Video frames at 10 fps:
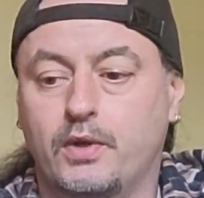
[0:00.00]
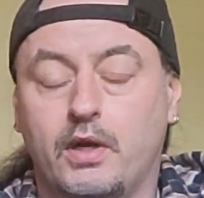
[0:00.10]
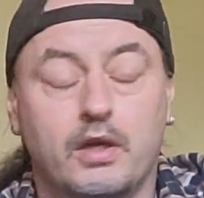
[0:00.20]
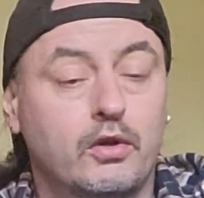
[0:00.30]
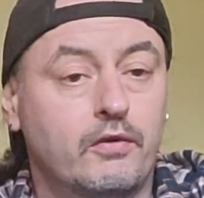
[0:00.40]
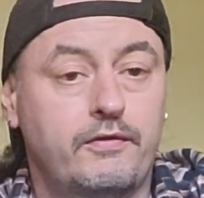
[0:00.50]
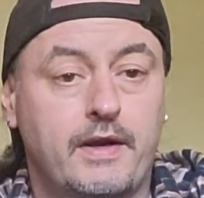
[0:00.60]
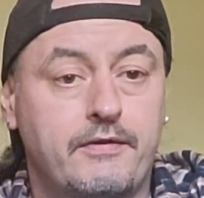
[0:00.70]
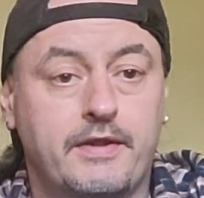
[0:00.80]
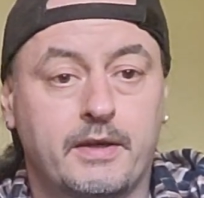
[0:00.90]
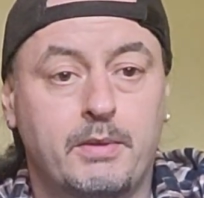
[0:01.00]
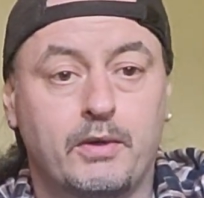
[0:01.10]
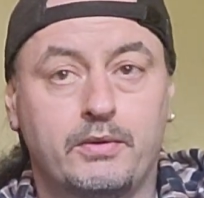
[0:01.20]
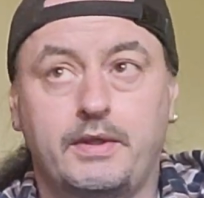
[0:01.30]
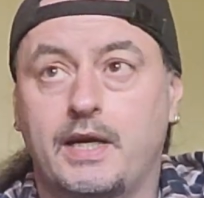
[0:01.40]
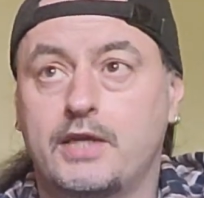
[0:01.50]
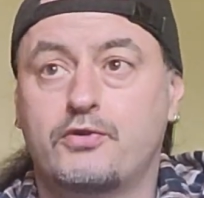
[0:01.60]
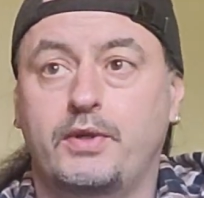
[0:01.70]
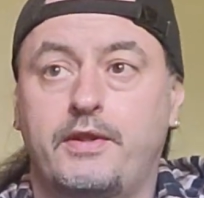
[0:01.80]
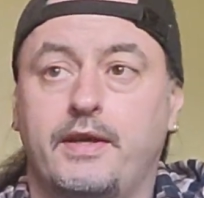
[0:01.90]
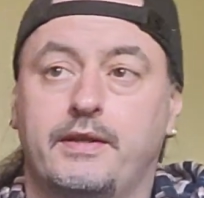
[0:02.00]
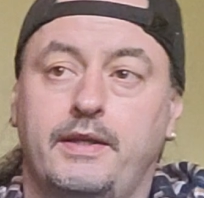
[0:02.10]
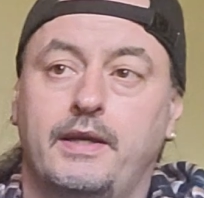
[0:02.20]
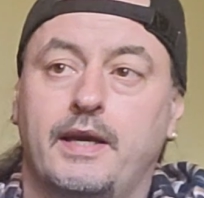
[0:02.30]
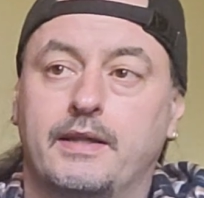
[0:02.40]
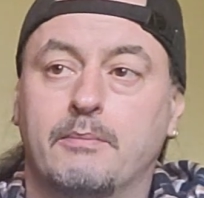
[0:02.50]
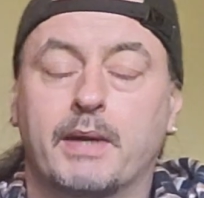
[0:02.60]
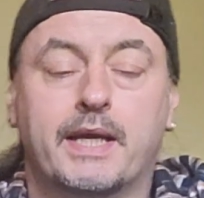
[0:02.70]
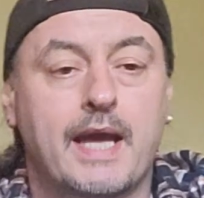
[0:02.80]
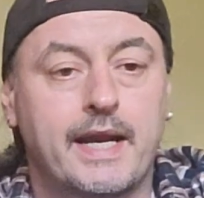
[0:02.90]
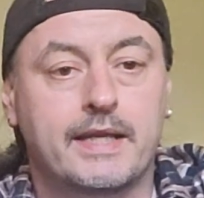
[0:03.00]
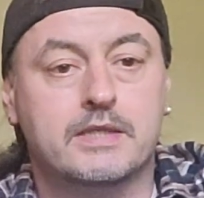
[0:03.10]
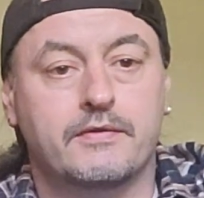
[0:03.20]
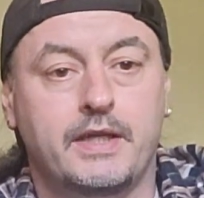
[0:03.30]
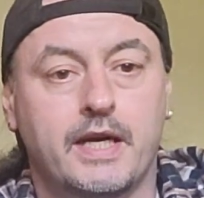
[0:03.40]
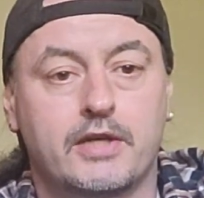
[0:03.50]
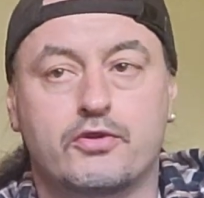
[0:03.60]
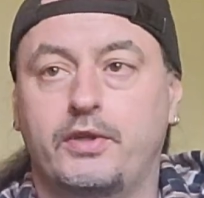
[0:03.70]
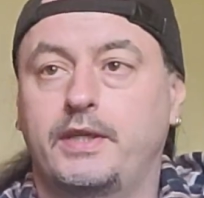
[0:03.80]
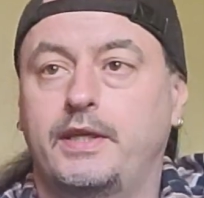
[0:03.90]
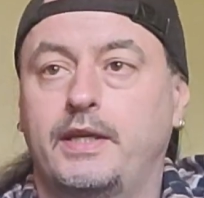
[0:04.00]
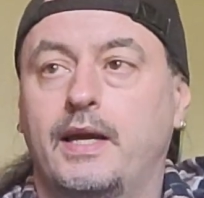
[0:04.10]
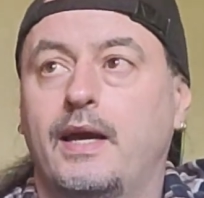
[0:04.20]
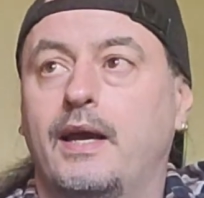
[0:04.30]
I love everything about the archery thing, the mechanics of the archery,